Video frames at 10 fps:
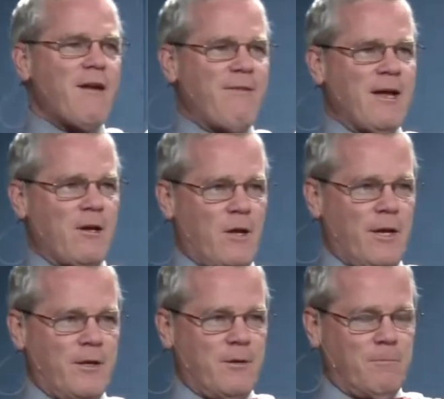
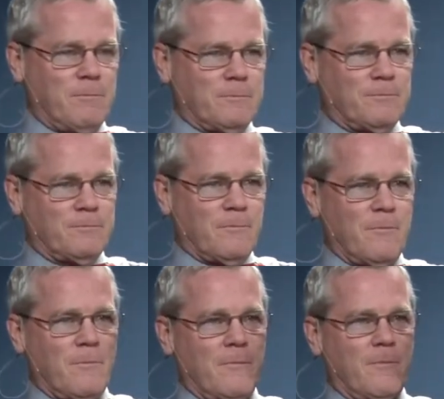England.
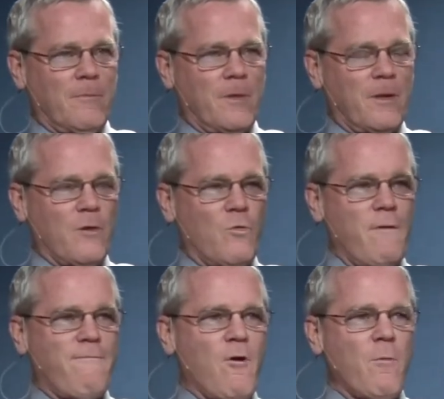The
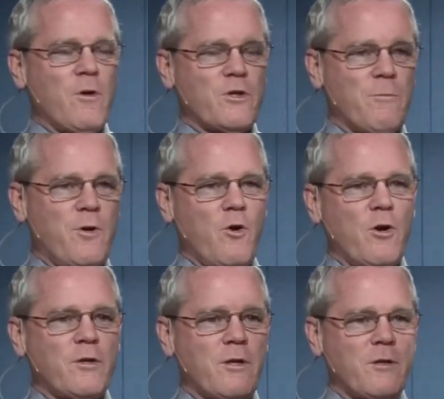Reformers, the
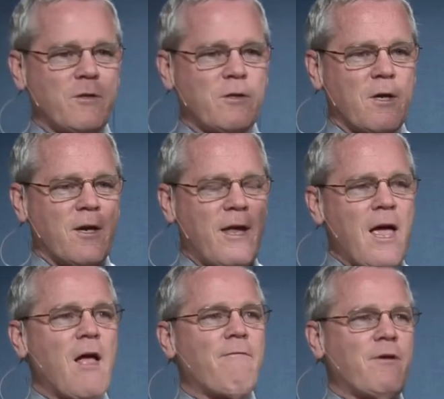Puritans,
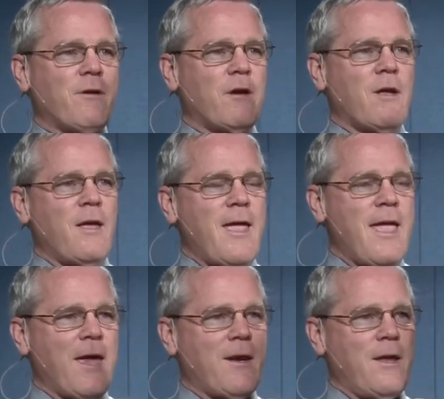Calvin,
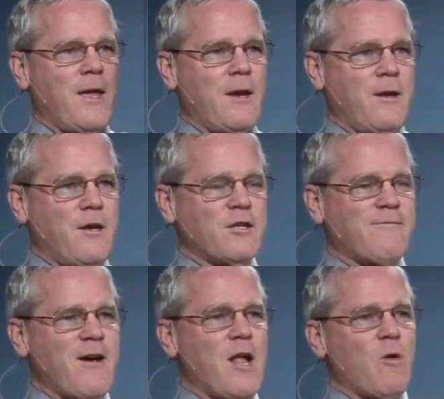and his
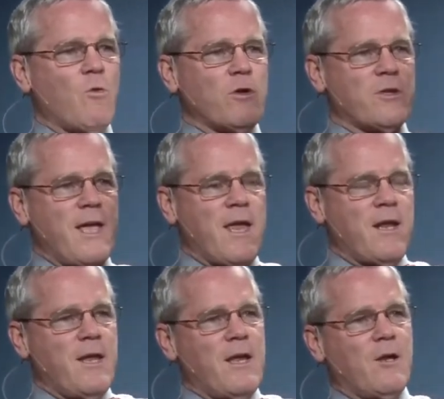followers, they had
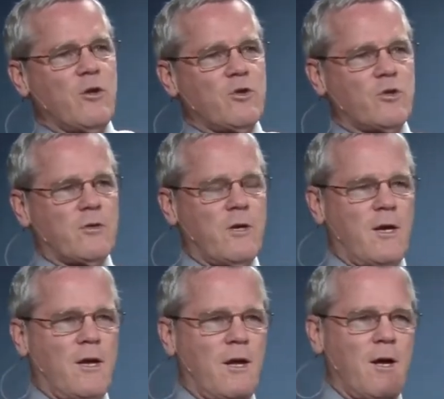an English
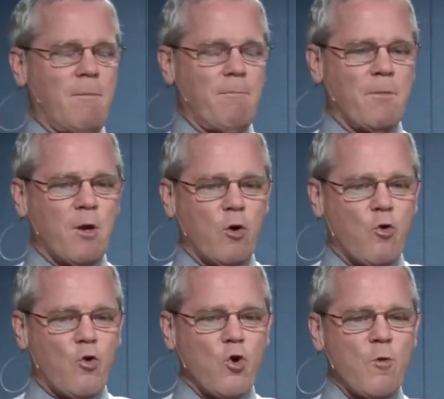
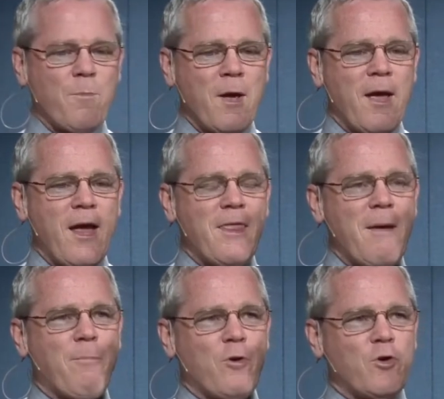group, and
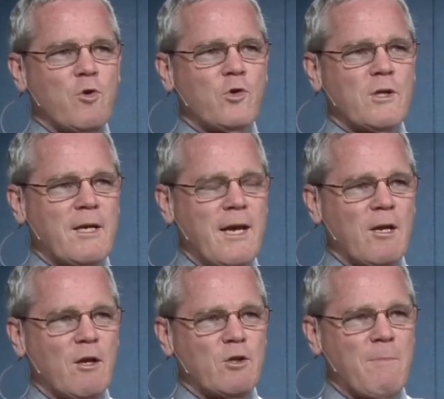they produced an
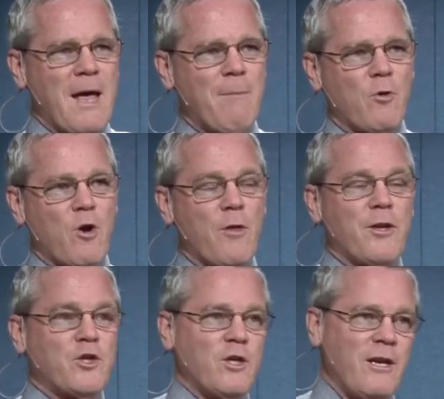English Bible called
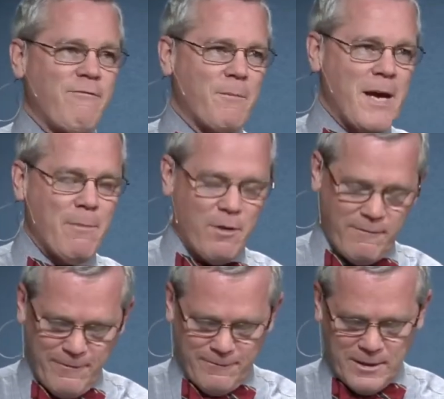the Geneva Bible in
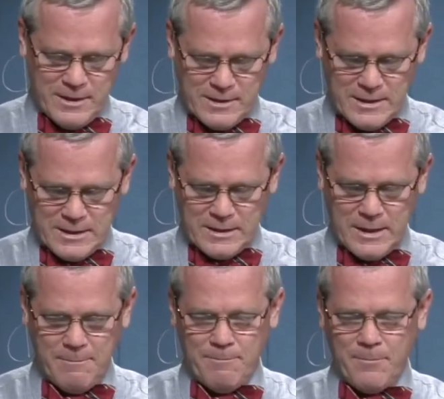
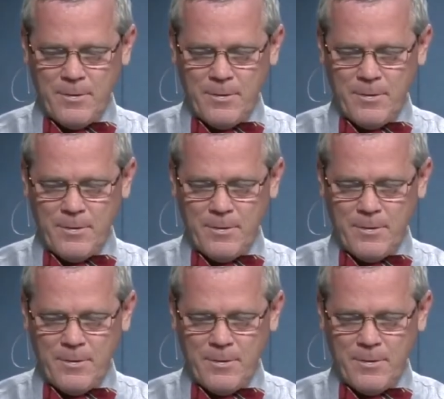1560.